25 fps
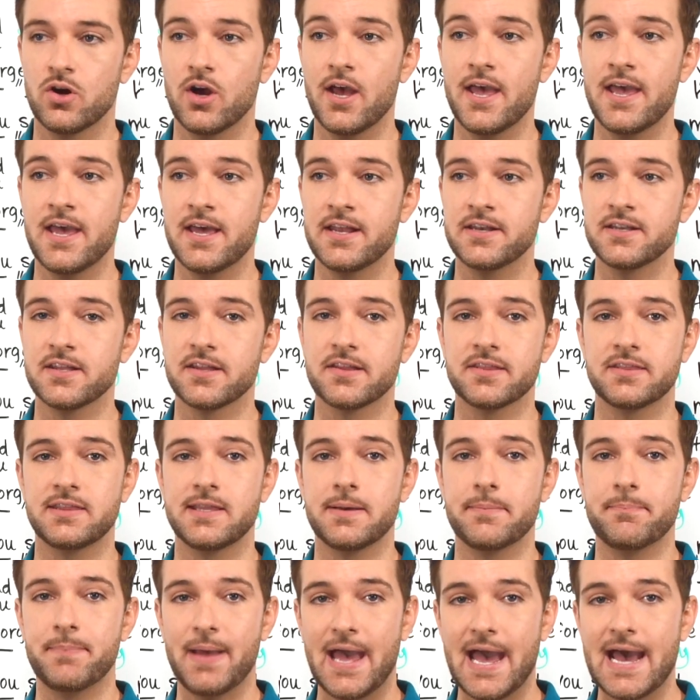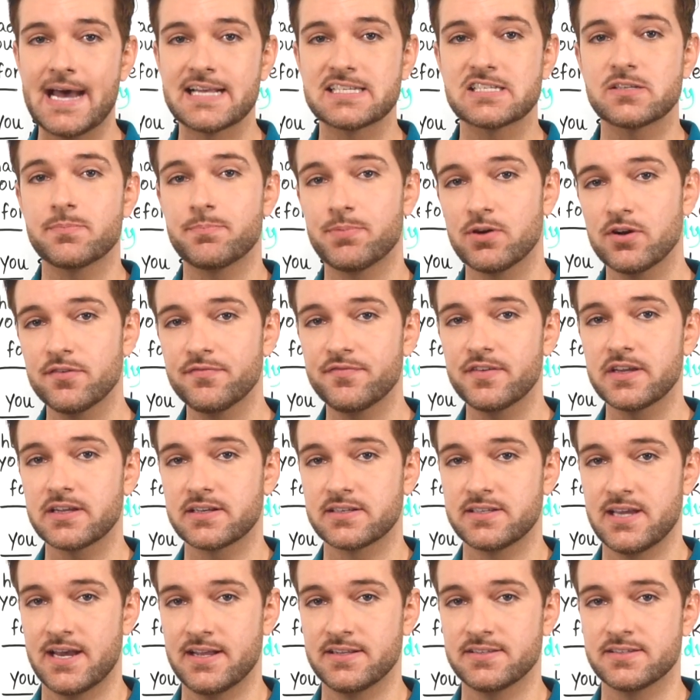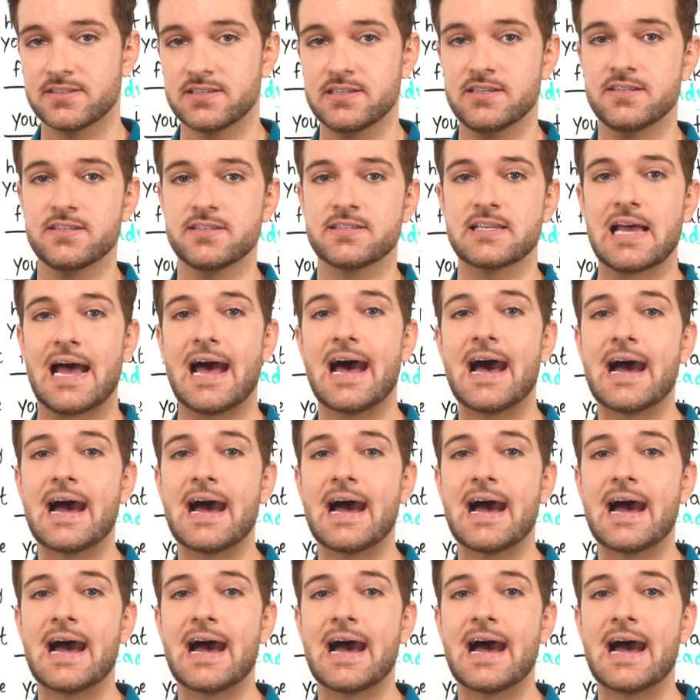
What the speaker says: And the past perfect tense is